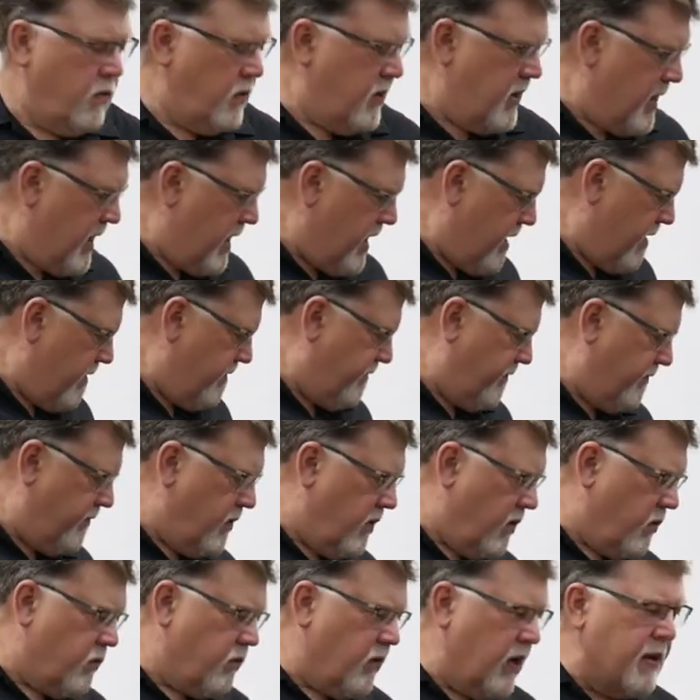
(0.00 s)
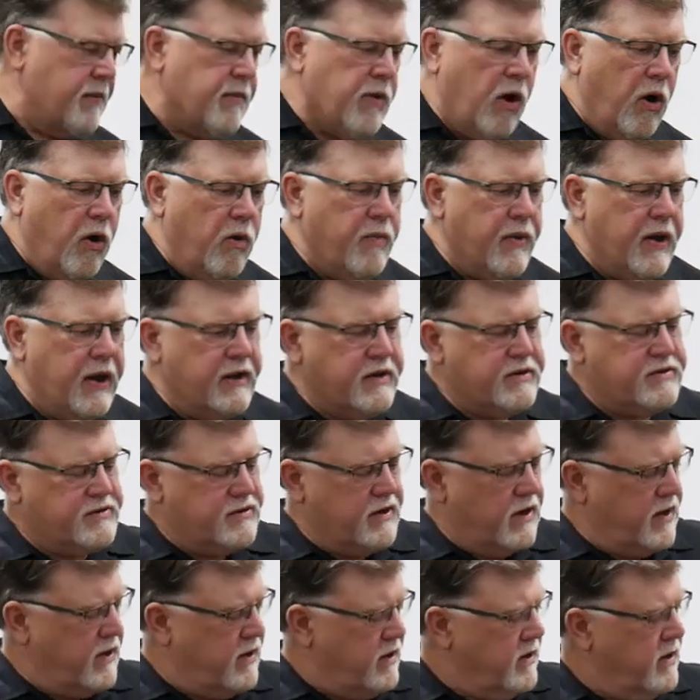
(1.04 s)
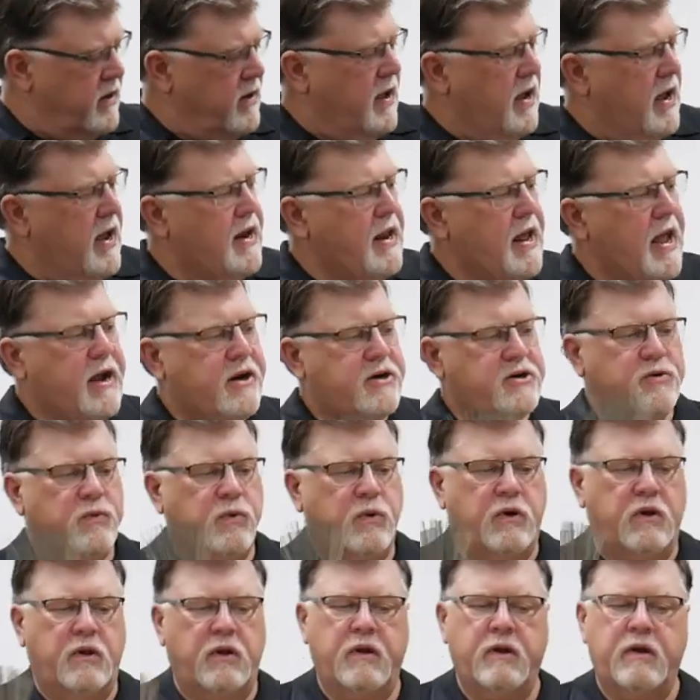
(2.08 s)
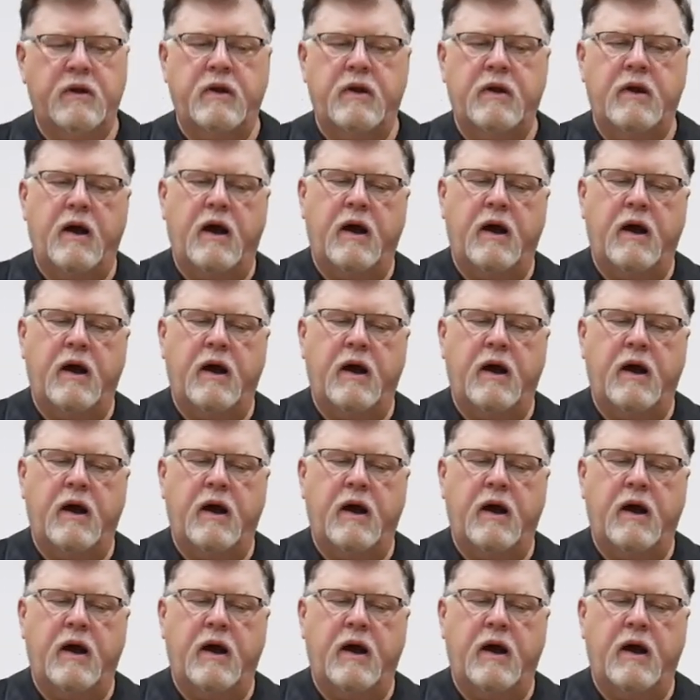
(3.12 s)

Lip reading: We have, Remo makes an actual